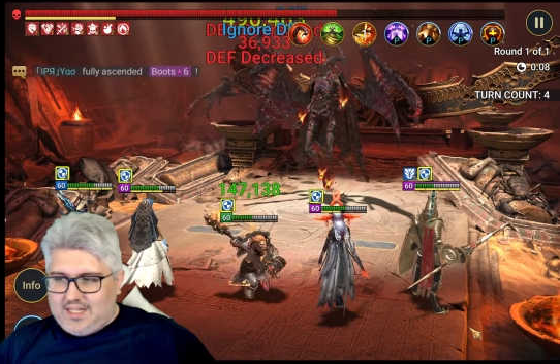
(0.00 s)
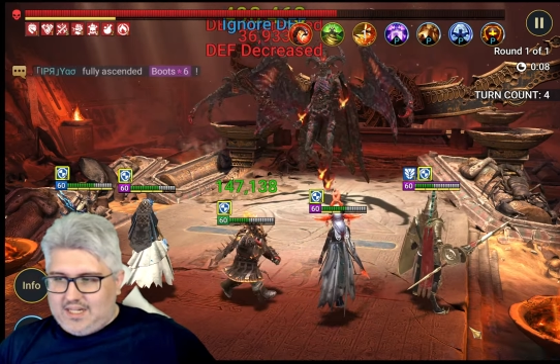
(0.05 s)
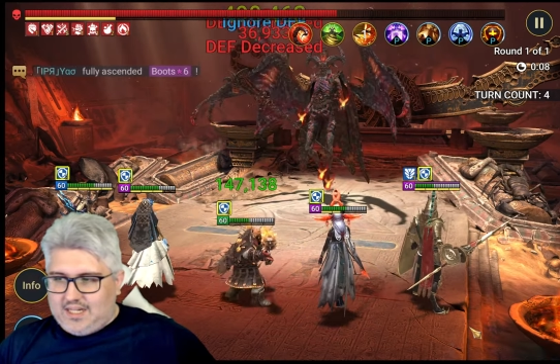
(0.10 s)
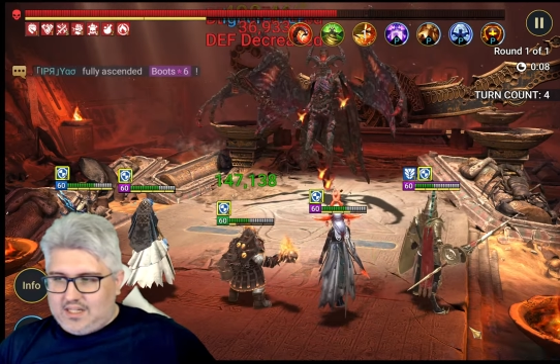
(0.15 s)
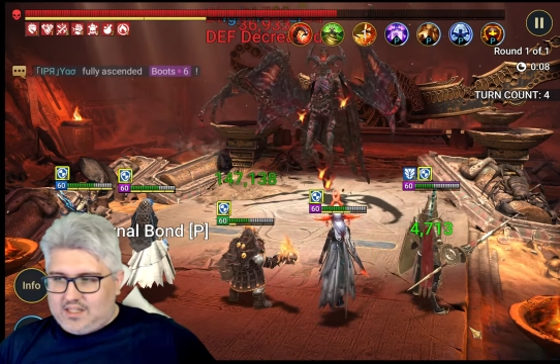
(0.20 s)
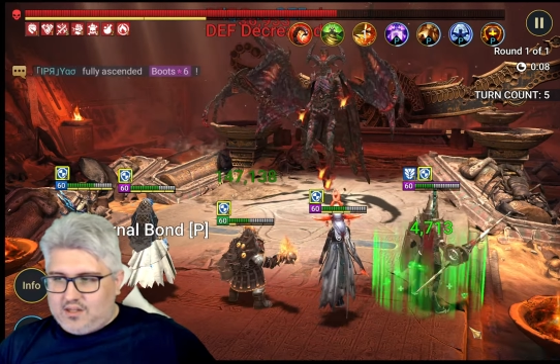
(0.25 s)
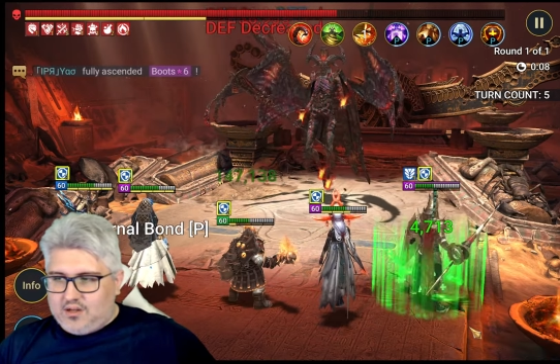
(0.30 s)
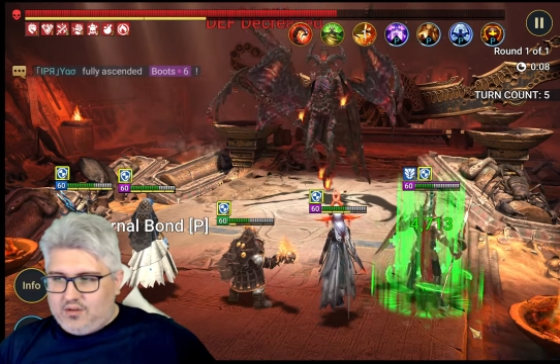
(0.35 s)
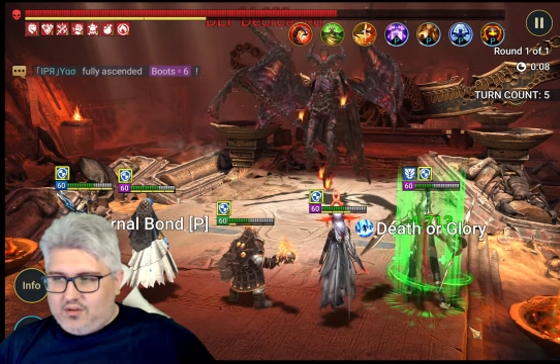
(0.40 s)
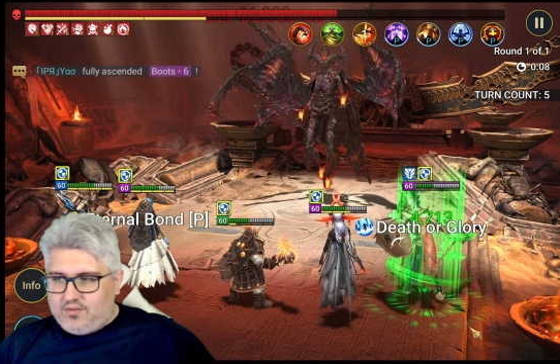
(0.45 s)

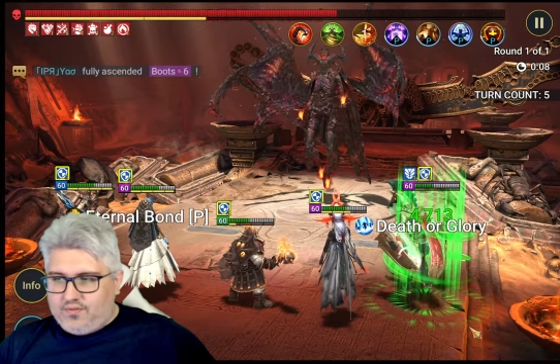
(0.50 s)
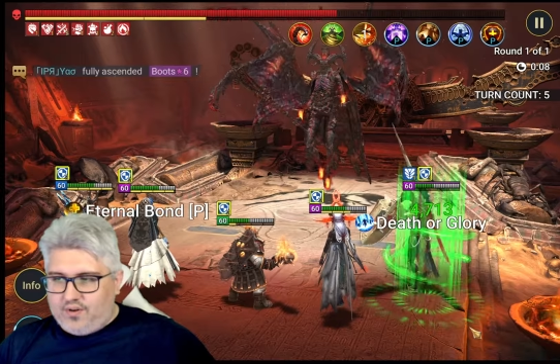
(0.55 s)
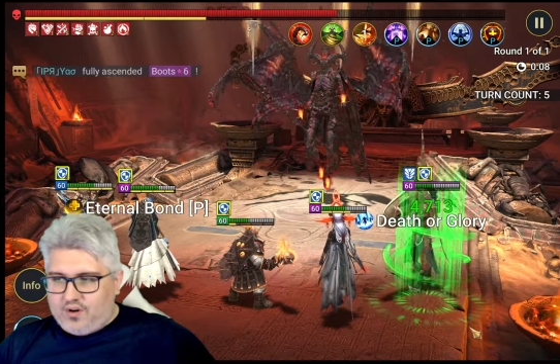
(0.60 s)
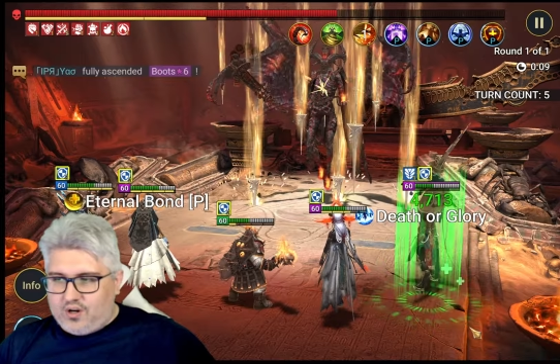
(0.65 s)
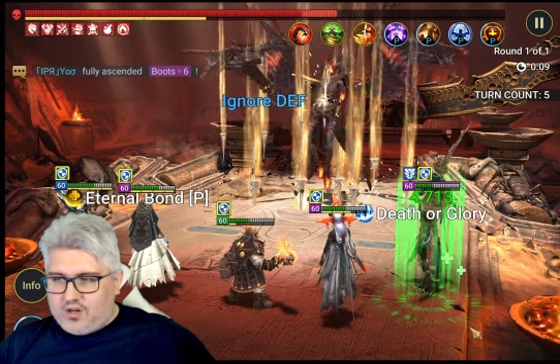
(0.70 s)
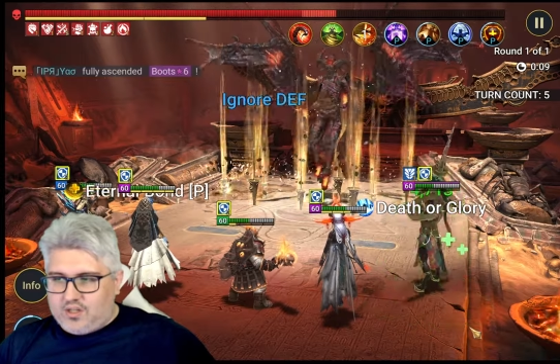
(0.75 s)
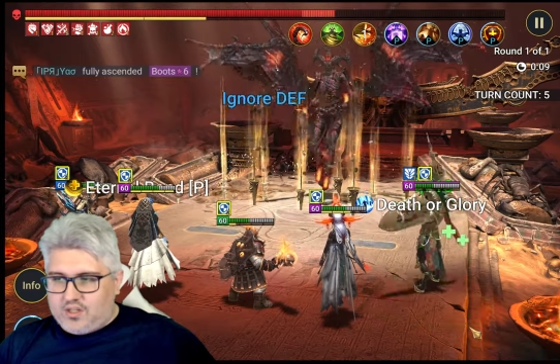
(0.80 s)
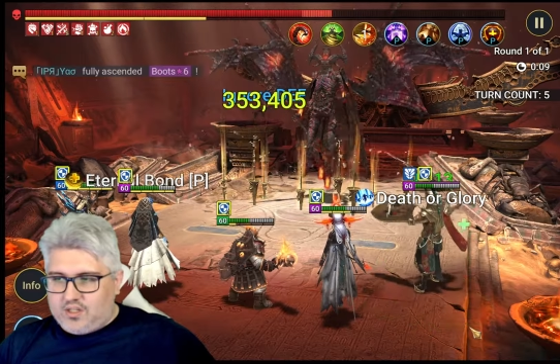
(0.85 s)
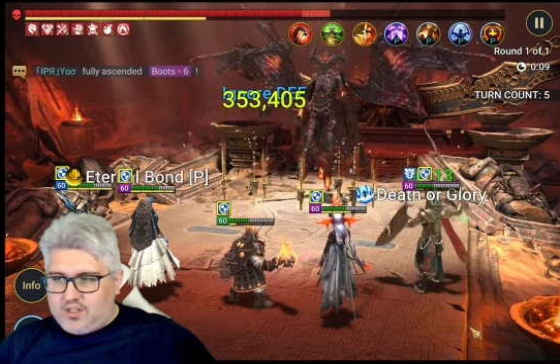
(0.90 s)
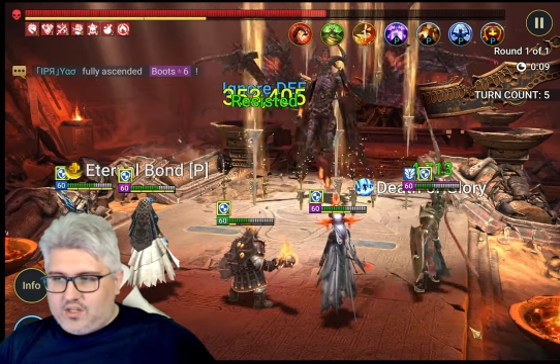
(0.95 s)
Gnats go
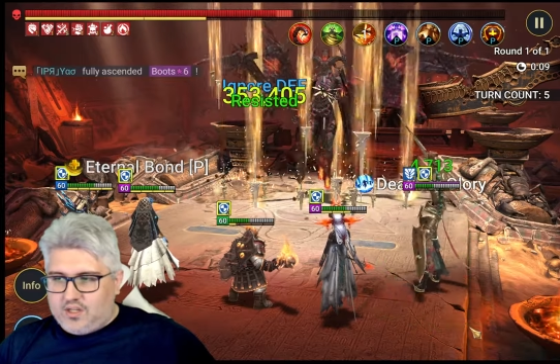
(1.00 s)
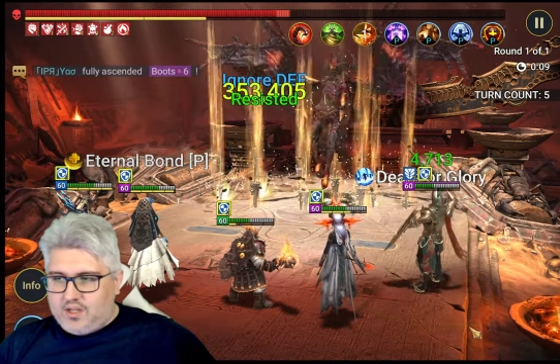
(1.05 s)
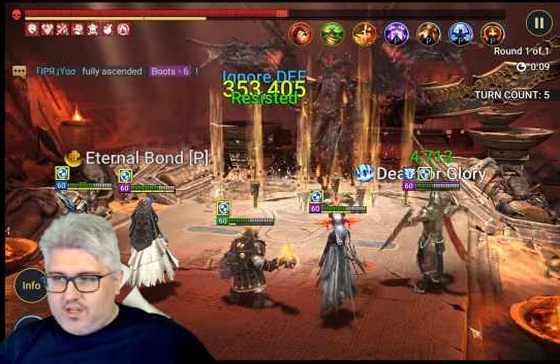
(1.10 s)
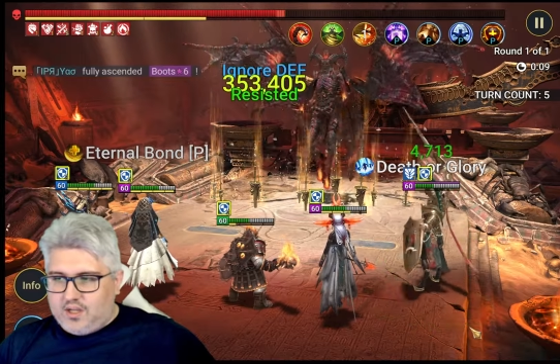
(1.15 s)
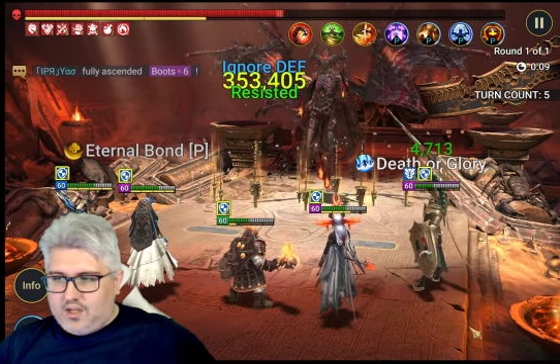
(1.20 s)
first,